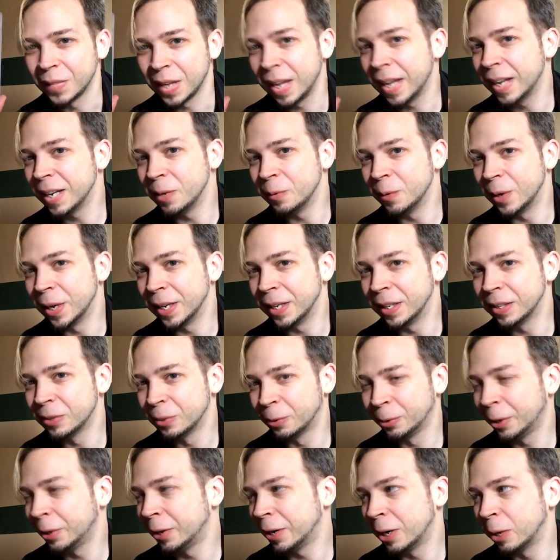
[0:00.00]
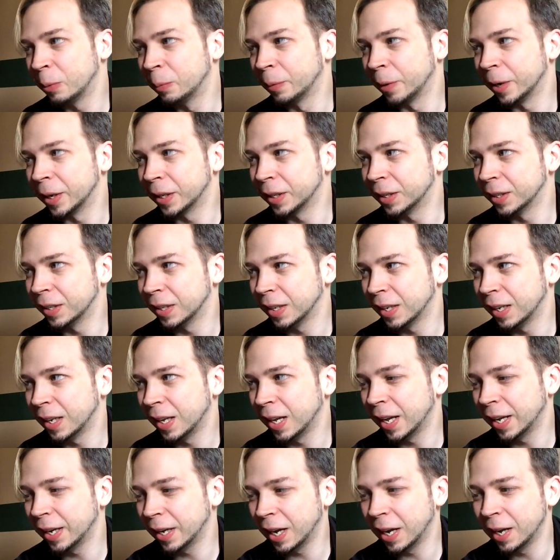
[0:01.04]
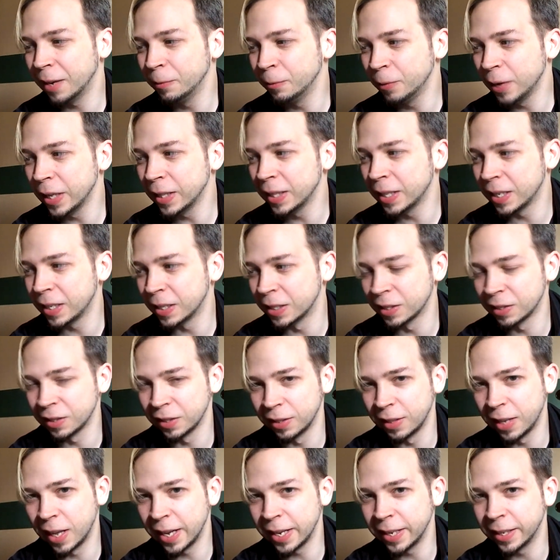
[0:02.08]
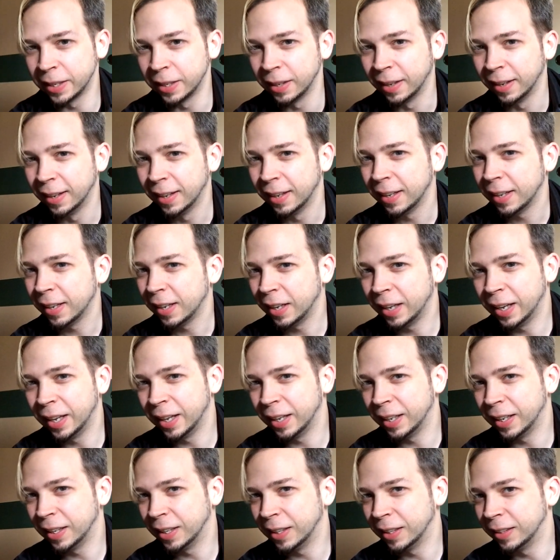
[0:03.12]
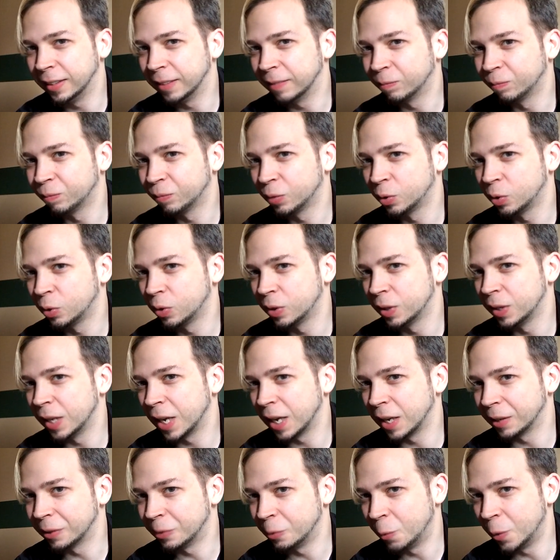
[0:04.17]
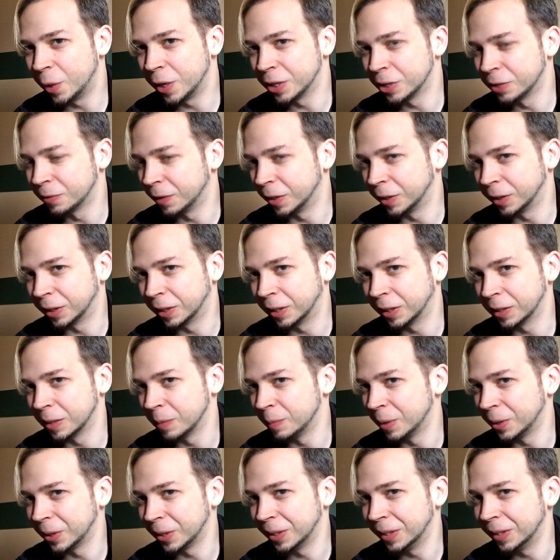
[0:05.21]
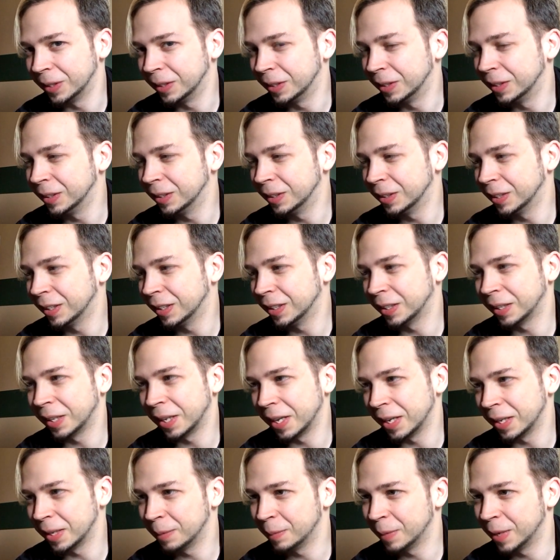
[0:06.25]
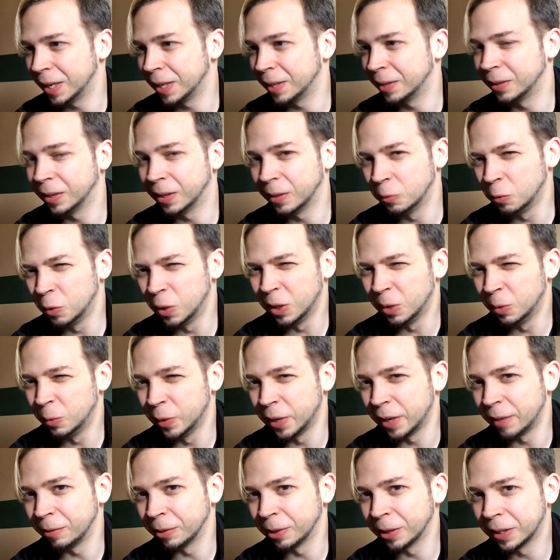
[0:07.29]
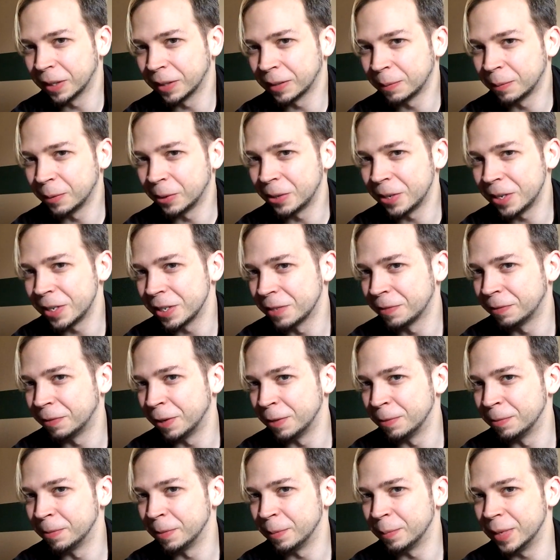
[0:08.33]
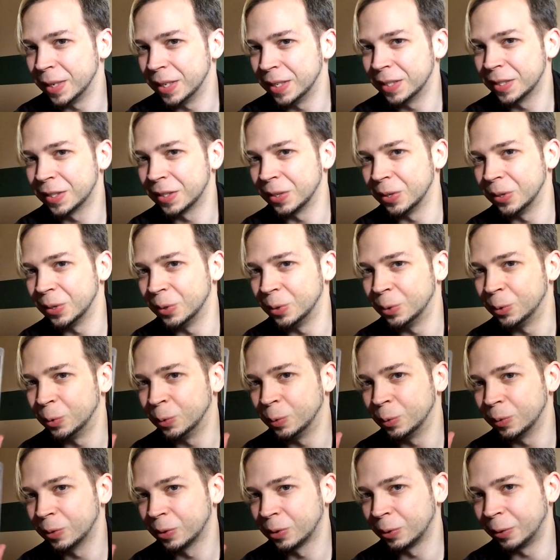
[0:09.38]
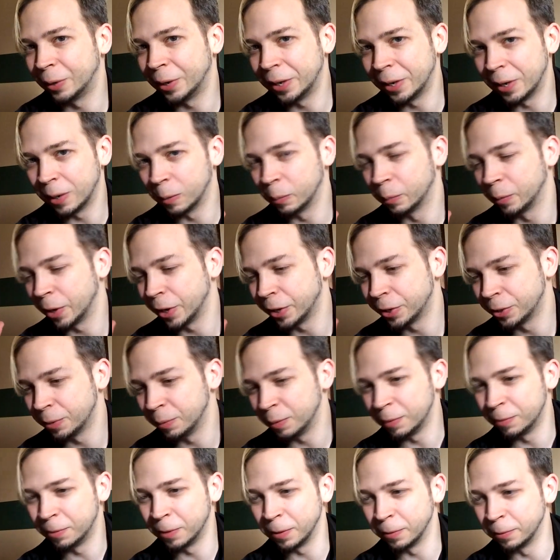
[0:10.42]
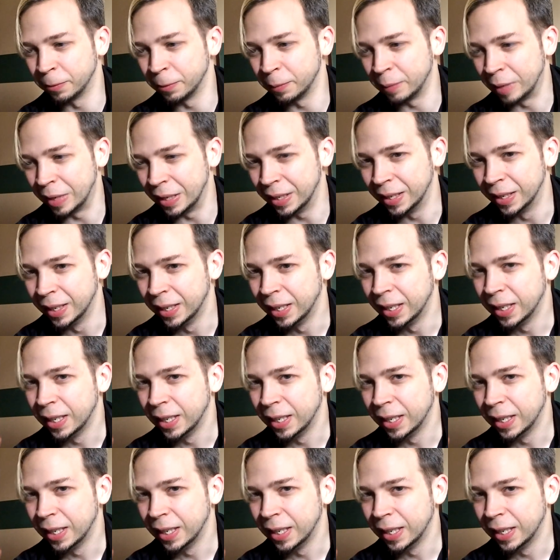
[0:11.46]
Anyway, Tornado Outbreak, I read that it's like a not quite as fun Katamari game, and I thought, well, whatever, Katamari is fun for me, so Tornado Outbreak should be fun for me.